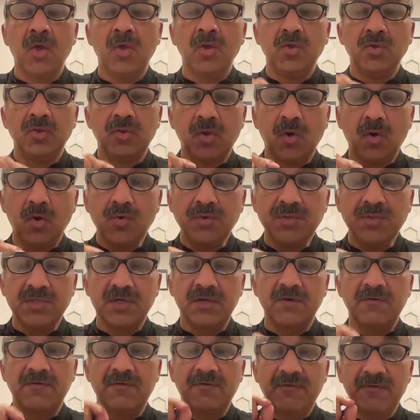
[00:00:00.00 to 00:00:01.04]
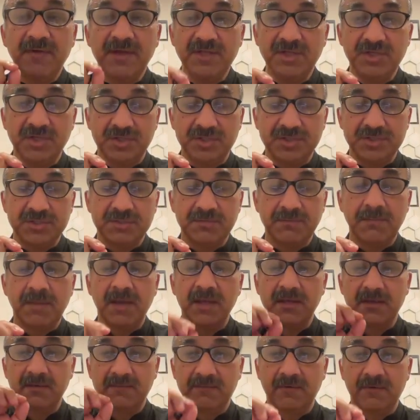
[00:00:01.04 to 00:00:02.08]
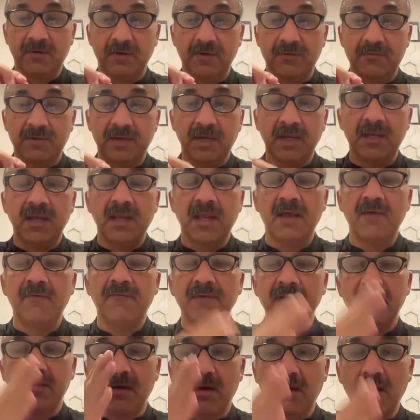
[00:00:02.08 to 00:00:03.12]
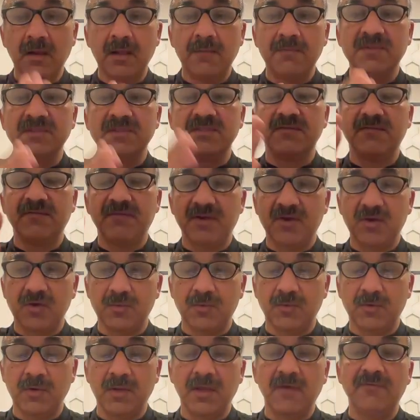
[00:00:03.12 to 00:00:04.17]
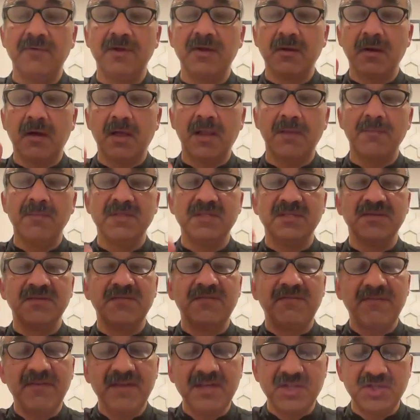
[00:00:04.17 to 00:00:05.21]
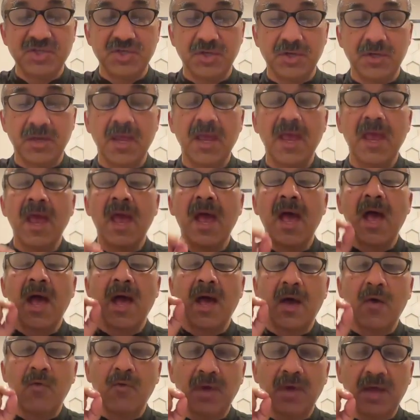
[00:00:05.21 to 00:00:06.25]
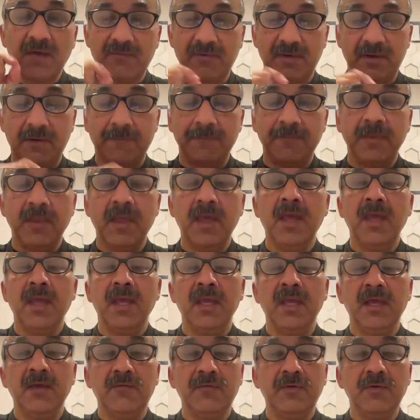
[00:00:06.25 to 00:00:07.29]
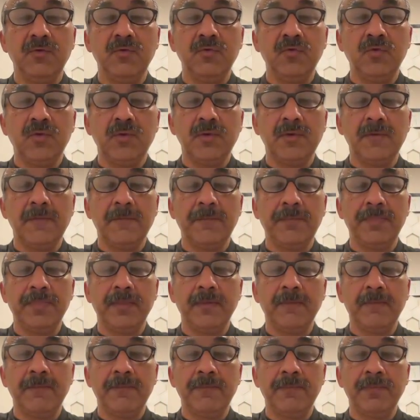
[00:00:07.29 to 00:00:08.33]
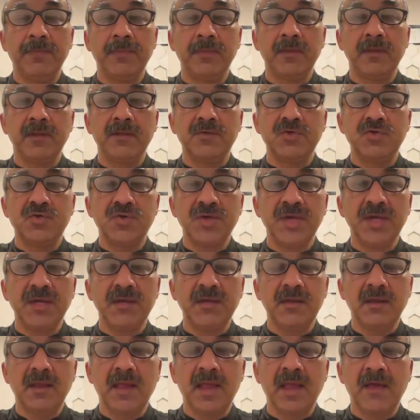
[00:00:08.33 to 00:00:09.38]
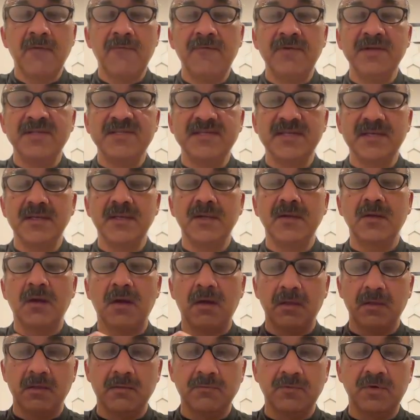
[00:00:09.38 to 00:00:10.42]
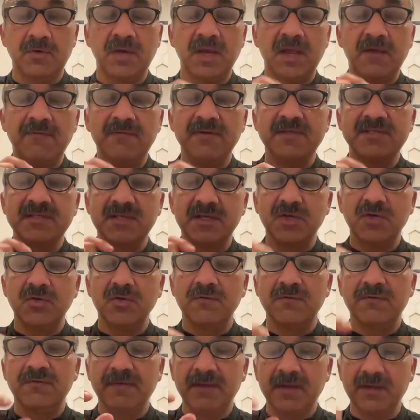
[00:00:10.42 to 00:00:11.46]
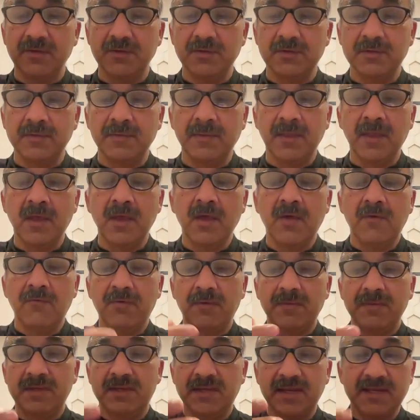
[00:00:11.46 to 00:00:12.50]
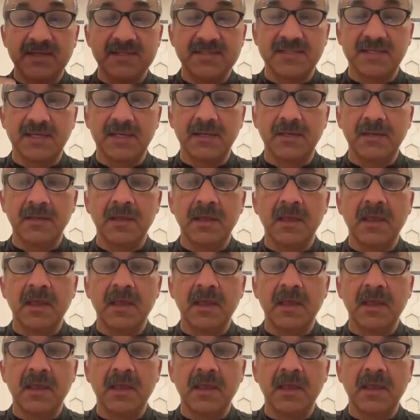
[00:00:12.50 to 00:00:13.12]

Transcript: Those are features by default, right? Every column is a variable, every column is a feature. However, if you treat every single column or every single field from the data set,